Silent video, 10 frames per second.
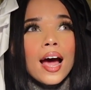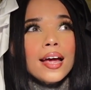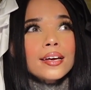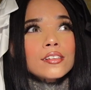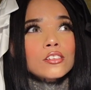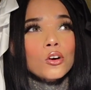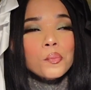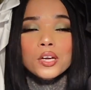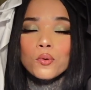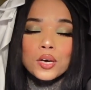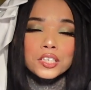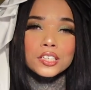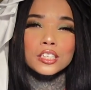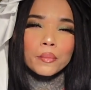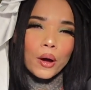I get so many
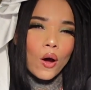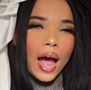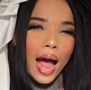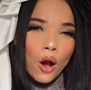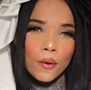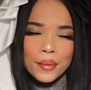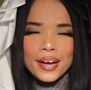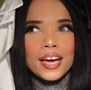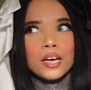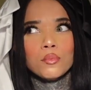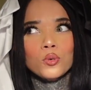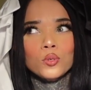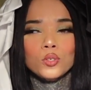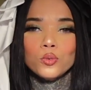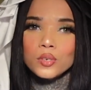questions about how am I able
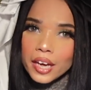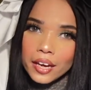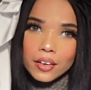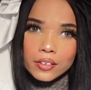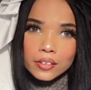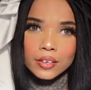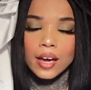to date?